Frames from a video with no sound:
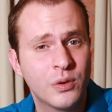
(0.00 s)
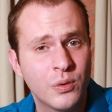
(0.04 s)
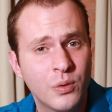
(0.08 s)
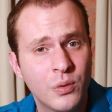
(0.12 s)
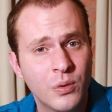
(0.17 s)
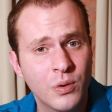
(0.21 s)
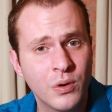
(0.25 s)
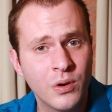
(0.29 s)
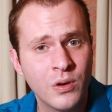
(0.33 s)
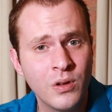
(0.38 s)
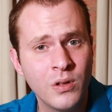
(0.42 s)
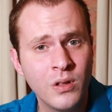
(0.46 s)

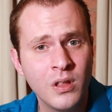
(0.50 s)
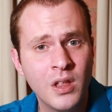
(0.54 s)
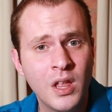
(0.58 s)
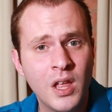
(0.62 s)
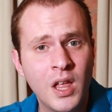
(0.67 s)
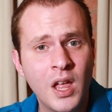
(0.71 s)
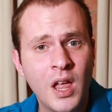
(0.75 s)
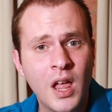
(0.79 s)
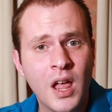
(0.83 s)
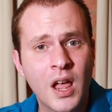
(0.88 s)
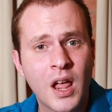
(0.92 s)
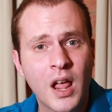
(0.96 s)
cool.
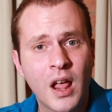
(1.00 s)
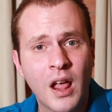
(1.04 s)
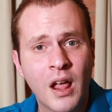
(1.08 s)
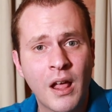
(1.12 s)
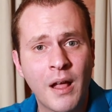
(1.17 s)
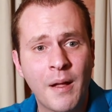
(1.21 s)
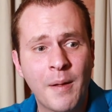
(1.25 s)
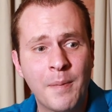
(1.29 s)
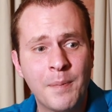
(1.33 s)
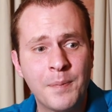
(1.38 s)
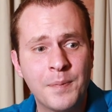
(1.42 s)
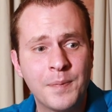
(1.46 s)

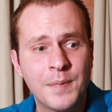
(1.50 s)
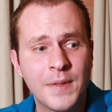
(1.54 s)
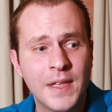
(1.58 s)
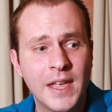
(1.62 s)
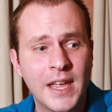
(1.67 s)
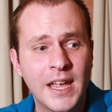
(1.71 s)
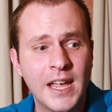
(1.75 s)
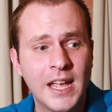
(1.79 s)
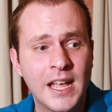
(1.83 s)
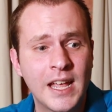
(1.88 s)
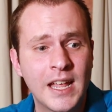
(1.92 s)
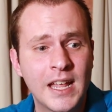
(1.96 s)
And
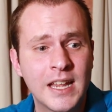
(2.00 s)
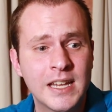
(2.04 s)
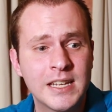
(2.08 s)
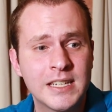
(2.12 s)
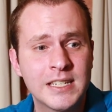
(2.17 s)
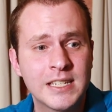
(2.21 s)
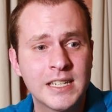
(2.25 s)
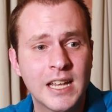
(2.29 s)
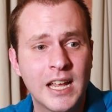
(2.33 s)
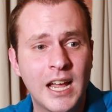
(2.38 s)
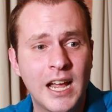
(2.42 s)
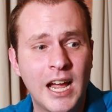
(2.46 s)

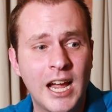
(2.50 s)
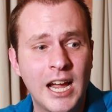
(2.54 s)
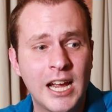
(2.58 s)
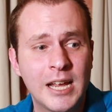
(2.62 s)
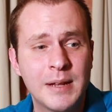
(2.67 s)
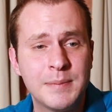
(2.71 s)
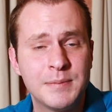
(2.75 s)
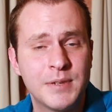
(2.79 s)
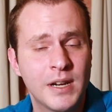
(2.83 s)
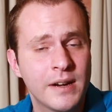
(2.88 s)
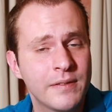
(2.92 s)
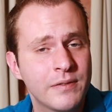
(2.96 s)
I
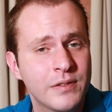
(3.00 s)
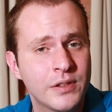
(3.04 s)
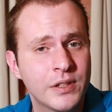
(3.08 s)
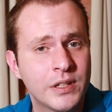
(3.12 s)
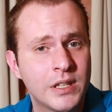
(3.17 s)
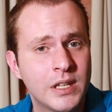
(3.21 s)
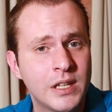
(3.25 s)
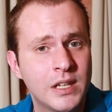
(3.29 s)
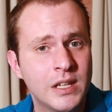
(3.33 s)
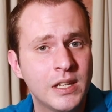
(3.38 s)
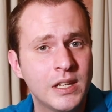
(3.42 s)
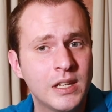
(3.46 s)
am
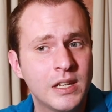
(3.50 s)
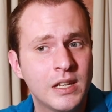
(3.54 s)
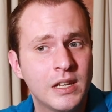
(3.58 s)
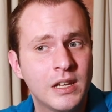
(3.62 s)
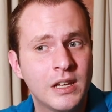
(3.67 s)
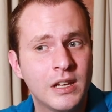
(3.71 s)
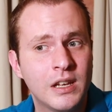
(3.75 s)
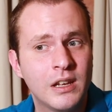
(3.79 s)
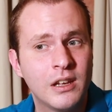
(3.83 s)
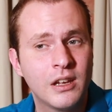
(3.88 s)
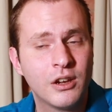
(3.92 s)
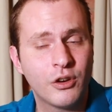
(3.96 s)
definitely
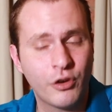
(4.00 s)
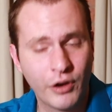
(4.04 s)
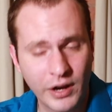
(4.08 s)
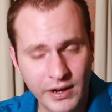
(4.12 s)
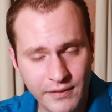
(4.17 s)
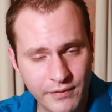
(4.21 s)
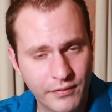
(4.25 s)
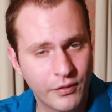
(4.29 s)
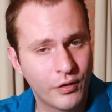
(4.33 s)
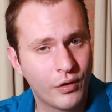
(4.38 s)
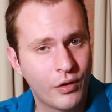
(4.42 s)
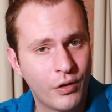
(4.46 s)

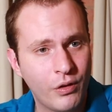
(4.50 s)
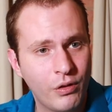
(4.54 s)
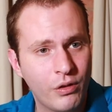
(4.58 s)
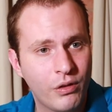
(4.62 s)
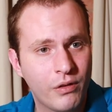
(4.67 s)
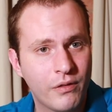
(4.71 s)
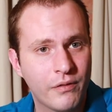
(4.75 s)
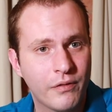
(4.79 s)
grateful